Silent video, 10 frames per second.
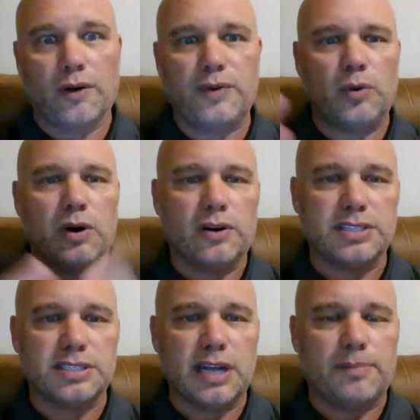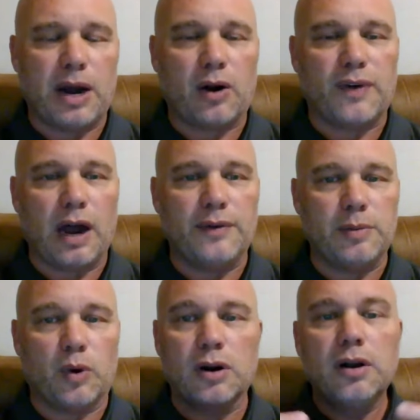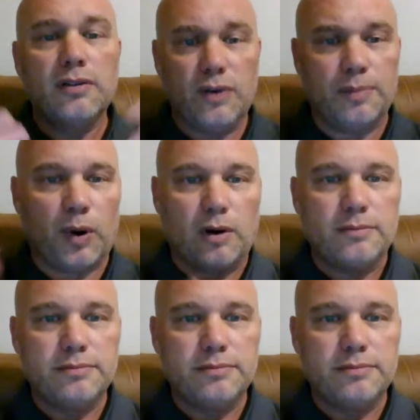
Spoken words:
if you will, because it's not Power 5 anymore, football.